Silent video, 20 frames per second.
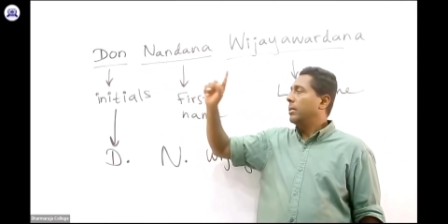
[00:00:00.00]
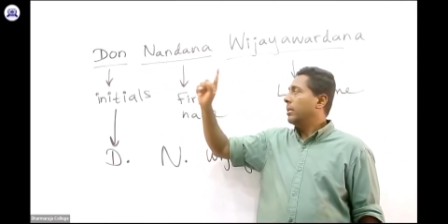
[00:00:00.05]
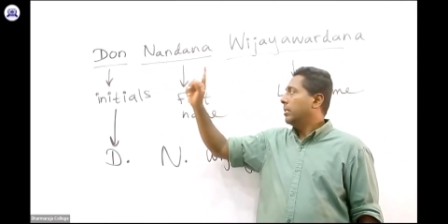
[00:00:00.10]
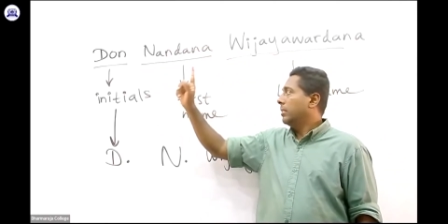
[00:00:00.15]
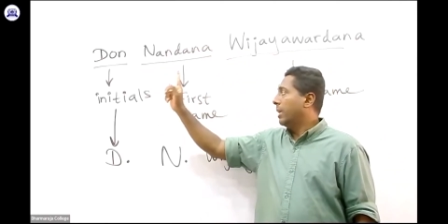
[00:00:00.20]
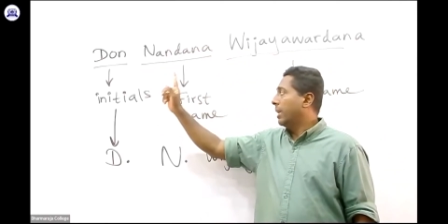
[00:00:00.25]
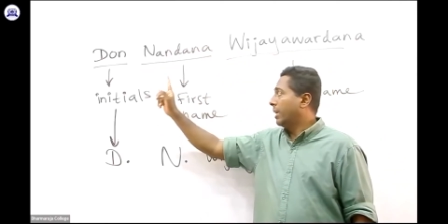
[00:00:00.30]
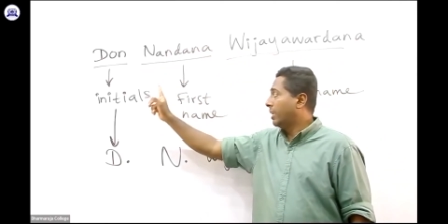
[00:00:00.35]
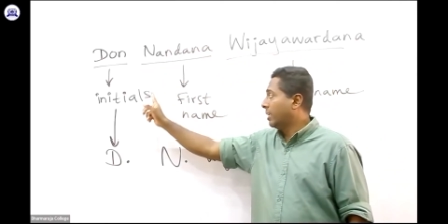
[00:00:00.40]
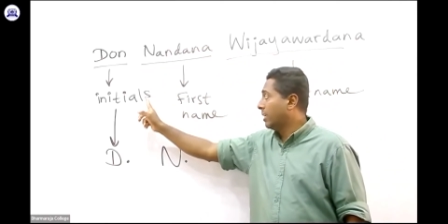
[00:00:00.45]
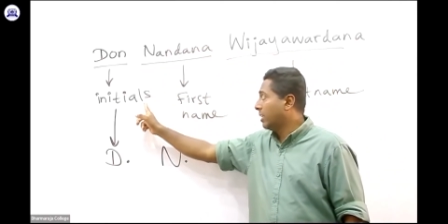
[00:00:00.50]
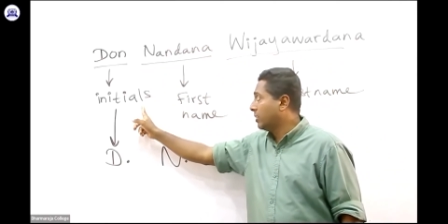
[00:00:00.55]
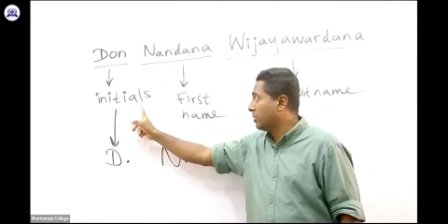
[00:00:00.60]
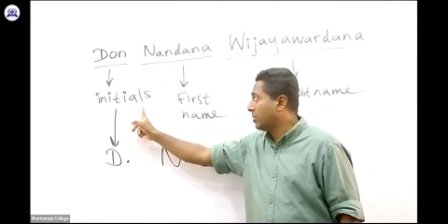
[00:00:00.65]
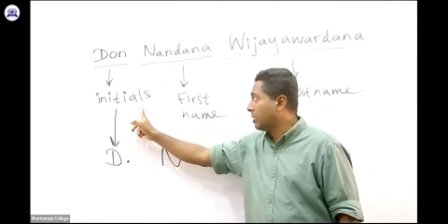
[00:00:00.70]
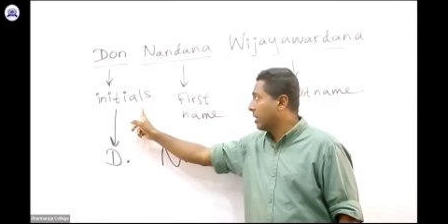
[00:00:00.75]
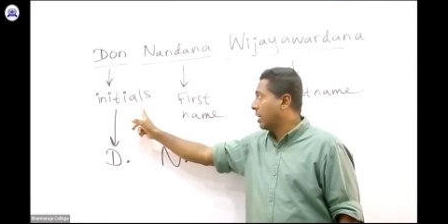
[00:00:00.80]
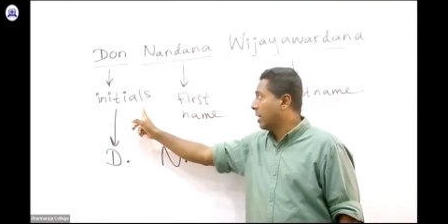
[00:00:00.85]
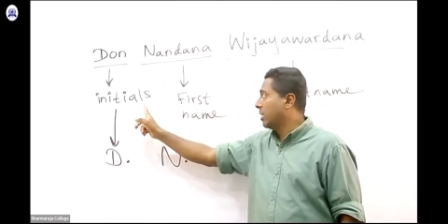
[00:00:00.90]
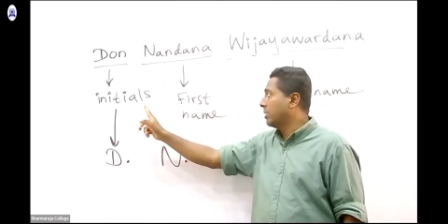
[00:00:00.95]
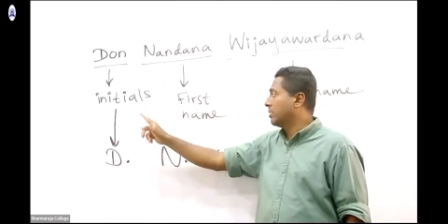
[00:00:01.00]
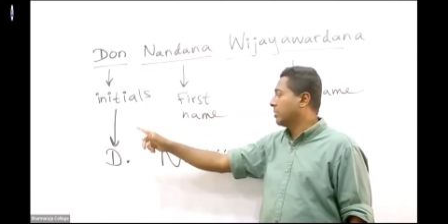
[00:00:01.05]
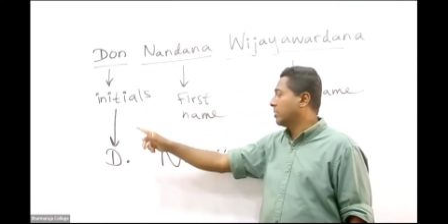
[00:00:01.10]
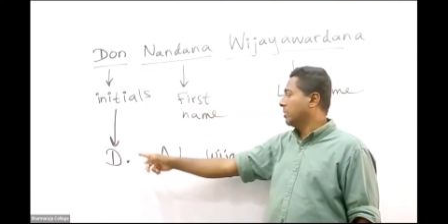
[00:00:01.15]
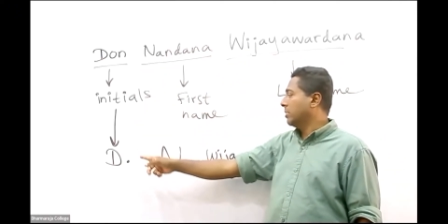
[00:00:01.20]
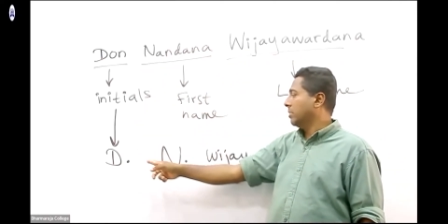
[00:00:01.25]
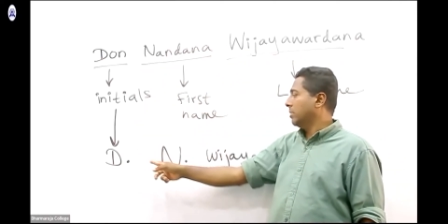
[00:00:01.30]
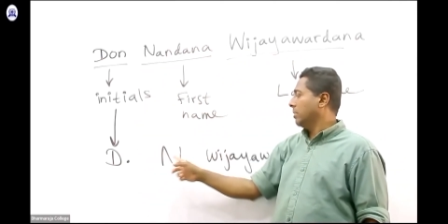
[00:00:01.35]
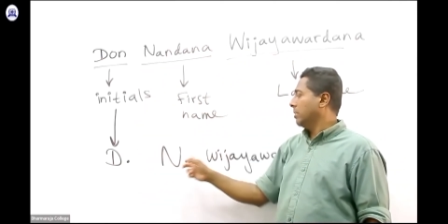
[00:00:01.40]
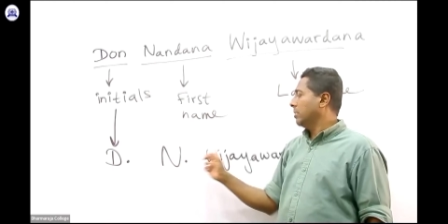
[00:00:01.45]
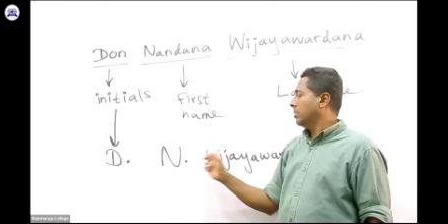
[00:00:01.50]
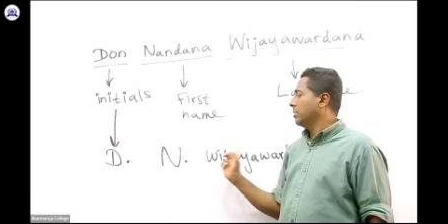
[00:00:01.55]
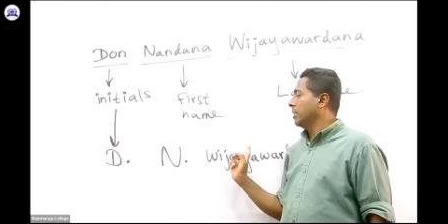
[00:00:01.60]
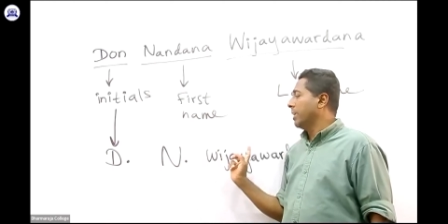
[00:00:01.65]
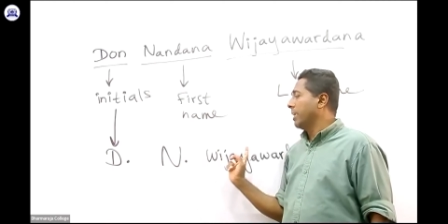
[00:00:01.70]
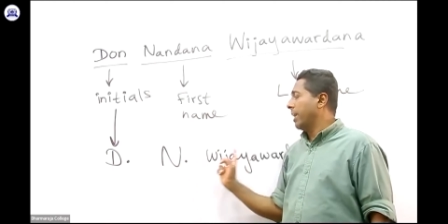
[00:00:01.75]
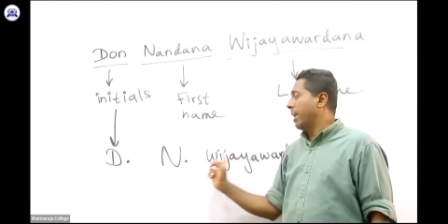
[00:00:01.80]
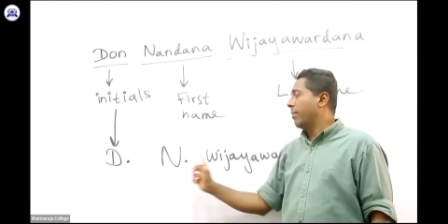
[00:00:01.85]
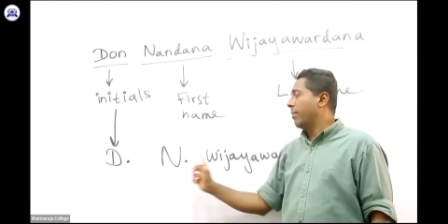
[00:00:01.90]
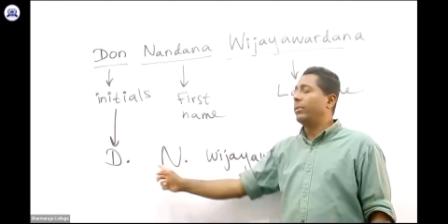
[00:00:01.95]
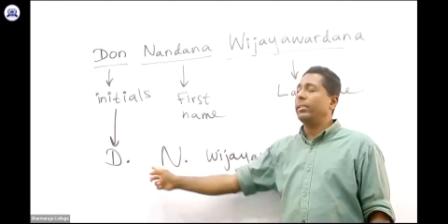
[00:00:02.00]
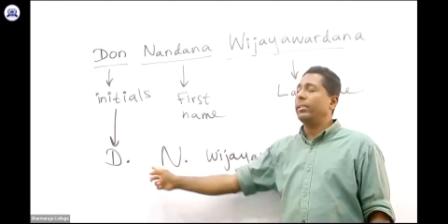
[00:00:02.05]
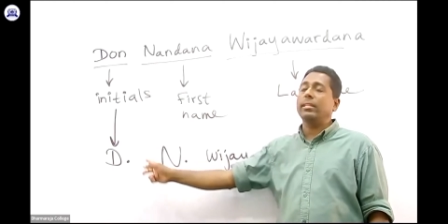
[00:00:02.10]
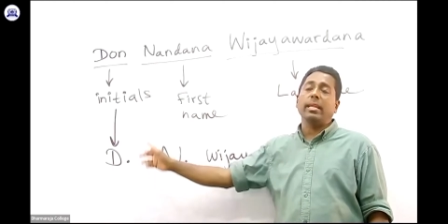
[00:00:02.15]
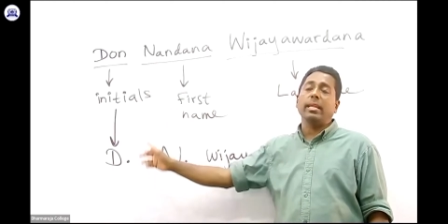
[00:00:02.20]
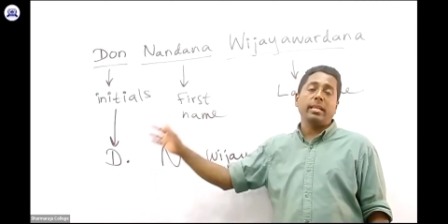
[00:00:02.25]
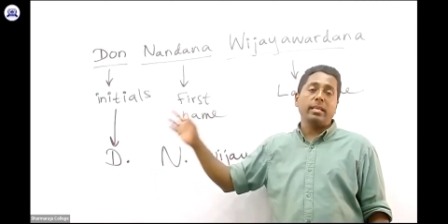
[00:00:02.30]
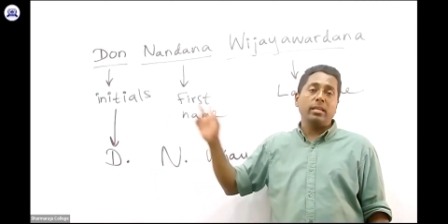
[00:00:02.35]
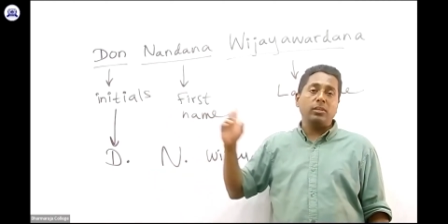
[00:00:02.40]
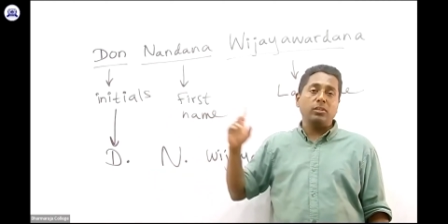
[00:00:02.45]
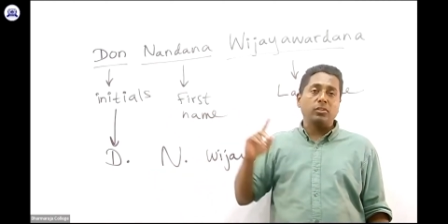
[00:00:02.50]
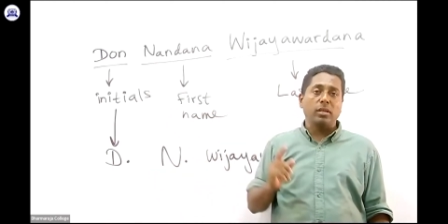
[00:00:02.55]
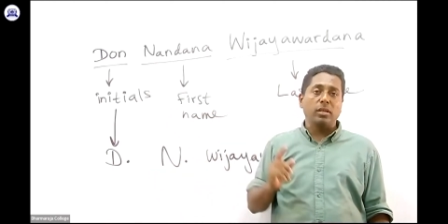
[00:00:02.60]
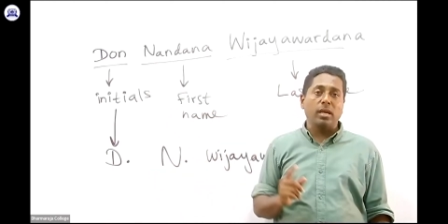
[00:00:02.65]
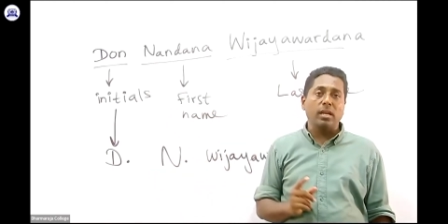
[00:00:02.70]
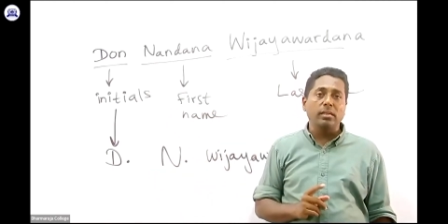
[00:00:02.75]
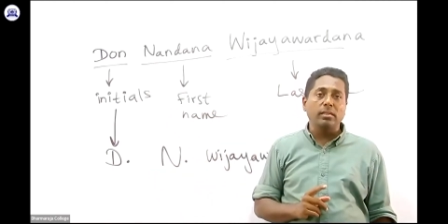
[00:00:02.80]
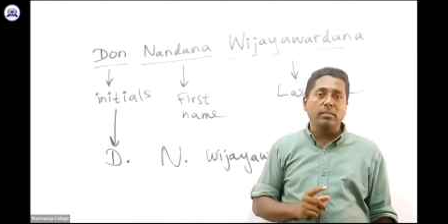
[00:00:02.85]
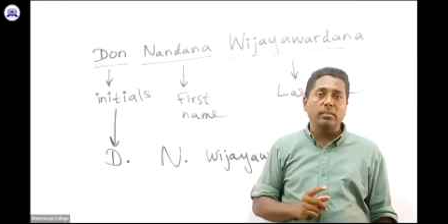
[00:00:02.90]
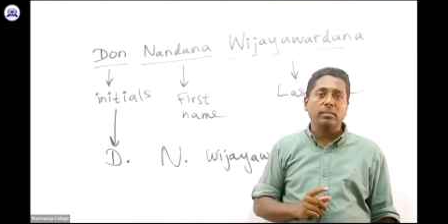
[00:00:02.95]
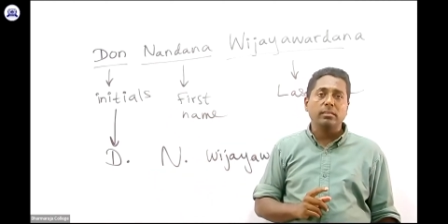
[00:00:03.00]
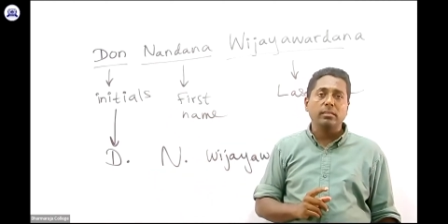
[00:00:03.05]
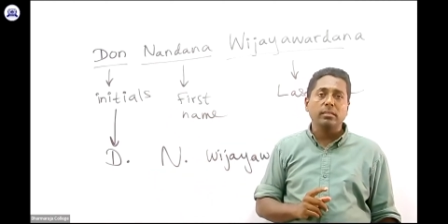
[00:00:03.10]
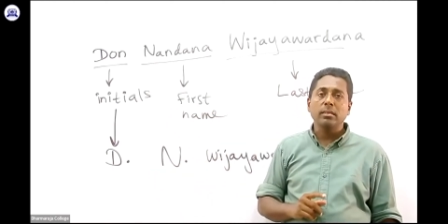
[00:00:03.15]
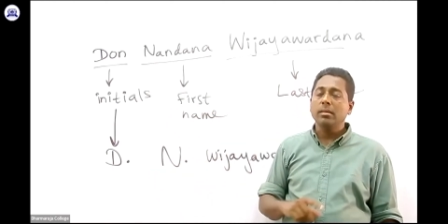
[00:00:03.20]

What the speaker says: the initials, the name with the initials,